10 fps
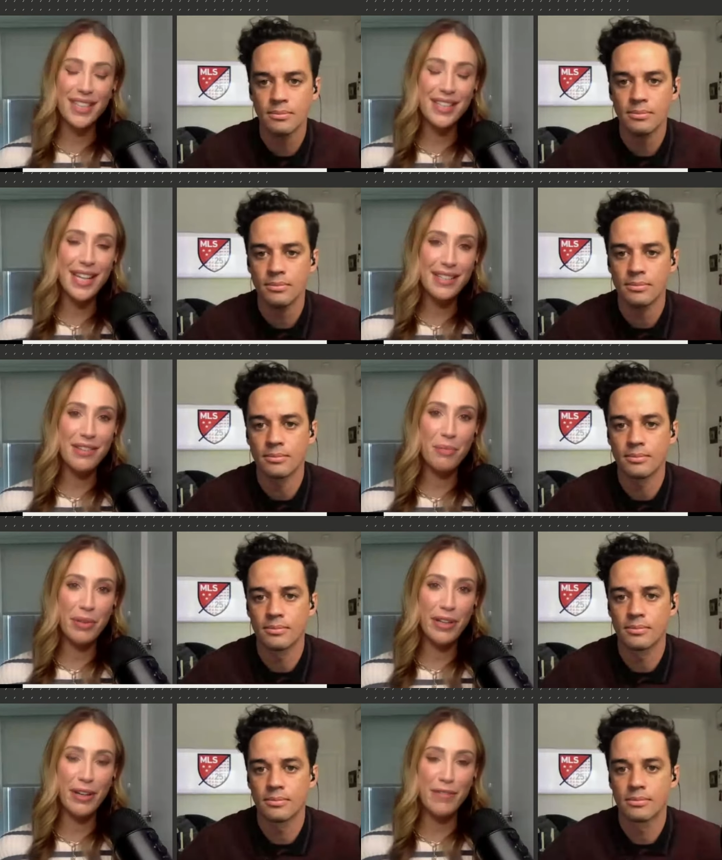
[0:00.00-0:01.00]
Speaker 1: success
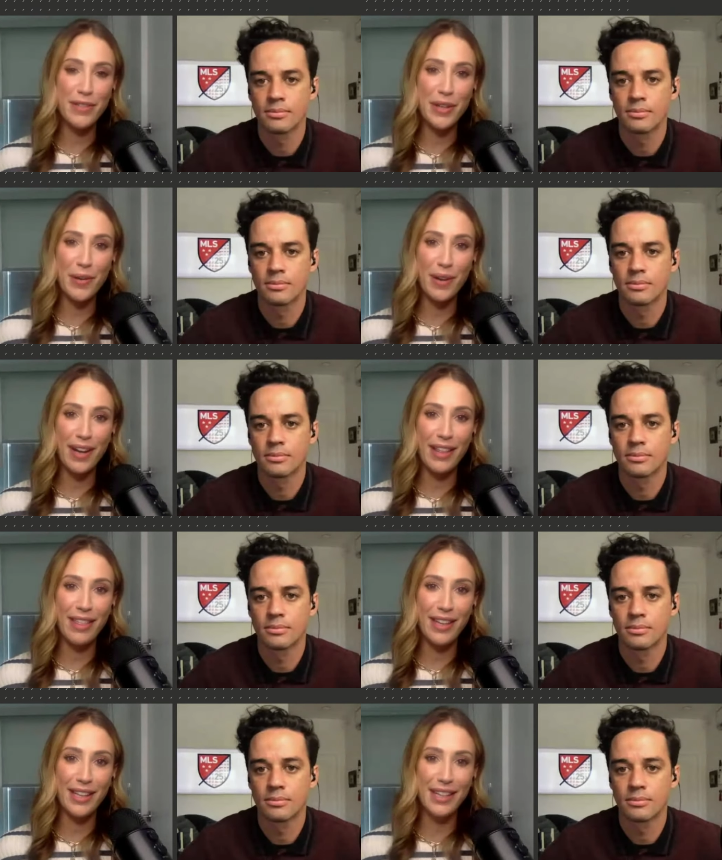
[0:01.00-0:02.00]
in the playoffs, though,
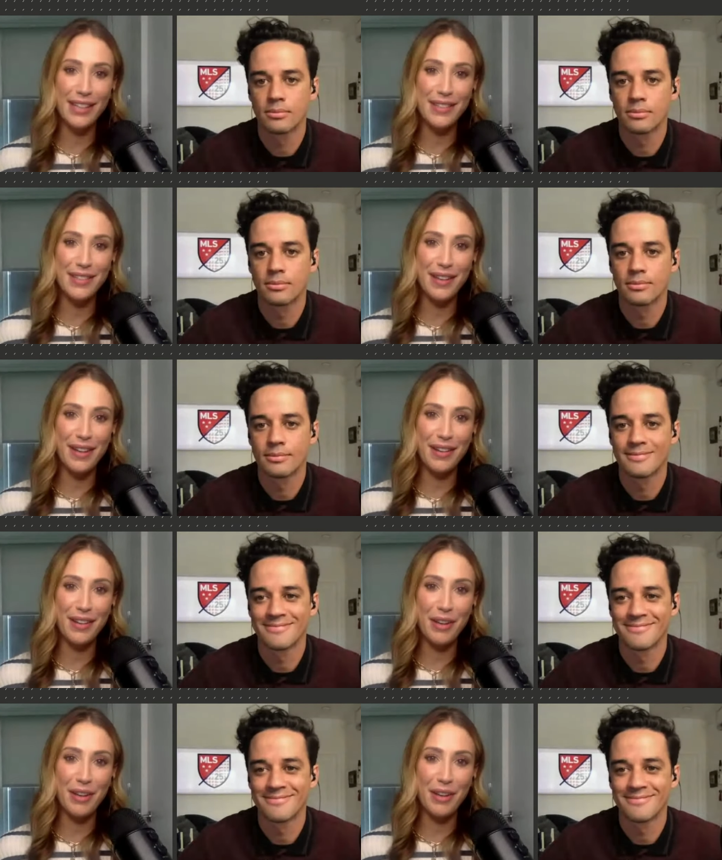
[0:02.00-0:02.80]
I think is uh,